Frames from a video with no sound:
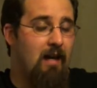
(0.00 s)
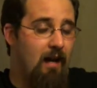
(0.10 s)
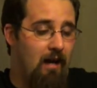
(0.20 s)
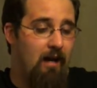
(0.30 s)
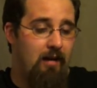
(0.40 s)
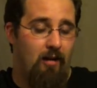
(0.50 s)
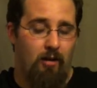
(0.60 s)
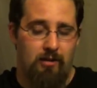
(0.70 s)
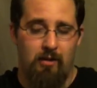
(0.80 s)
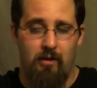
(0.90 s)
It
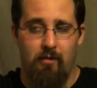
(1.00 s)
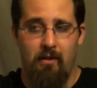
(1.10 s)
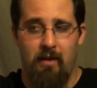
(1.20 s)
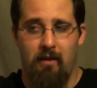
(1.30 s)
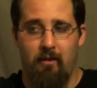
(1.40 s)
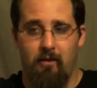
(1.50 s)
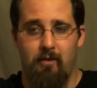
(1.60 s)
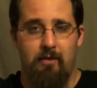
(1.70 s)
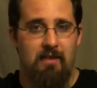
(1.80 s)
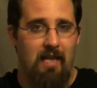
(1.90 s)
also
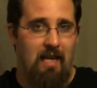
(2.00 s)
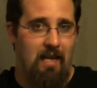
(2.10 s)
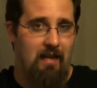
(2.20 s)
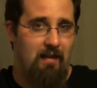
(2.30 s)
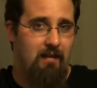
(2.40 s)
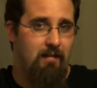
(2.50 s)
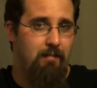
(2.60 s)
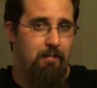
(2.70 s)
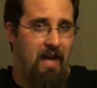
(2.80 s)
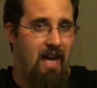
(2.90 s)
includes a
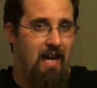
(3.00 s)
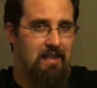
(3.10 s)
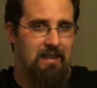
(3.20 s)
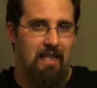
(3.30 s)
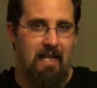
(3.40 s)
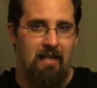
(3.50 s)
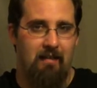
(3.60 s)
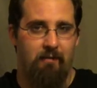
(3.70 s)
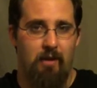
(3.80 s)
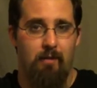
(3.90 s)
patch and
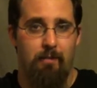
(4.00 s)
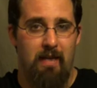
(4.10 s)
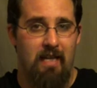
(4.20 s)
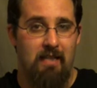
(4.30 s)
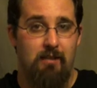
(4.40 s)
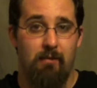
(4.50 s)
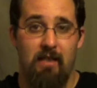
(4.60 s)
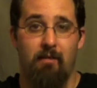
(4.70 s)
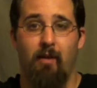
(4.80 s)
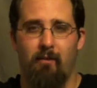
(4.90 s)
a few pins,
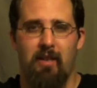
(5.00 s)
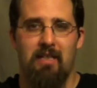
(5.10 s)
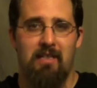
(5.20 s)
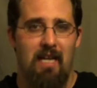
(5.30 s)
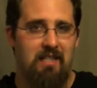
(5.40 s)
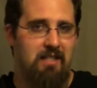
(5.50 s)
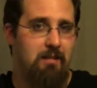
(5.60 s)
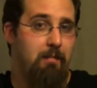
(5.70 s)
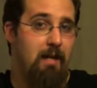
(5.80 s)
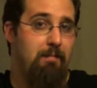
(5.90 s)
which I've already attached
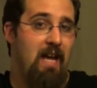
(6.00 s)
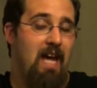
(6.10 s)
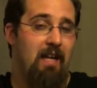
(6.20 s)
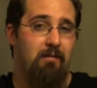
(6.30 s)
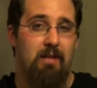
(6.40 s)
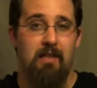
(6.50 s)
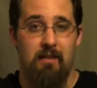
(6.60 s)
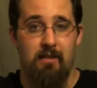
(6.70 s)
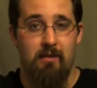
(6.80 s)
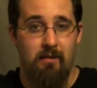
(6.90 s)
to my bag, which
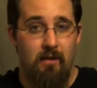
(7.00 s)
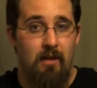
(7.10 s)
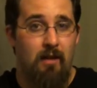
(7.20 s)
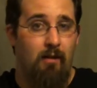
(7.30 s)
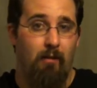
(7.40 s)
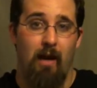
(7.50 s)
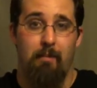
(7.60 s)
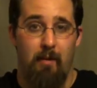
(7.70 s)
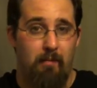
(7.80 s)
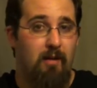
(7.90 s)
is where I
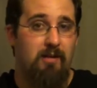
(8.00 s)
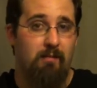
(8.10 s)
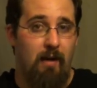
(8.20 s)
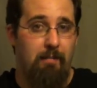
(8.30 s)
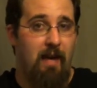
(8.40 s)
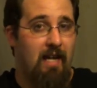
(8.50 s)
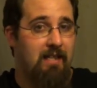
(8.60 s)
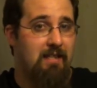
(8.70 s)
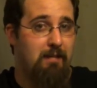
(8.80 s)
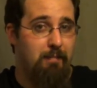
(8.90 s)
put most of my
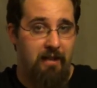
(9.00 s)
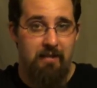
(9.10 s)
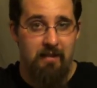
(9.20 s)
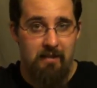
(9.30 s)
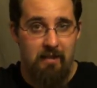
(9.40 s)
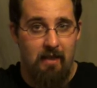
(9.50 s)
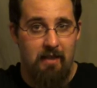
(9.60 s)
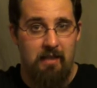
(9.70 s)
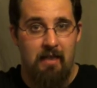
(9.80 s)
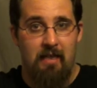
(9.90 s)
patches and pins and such.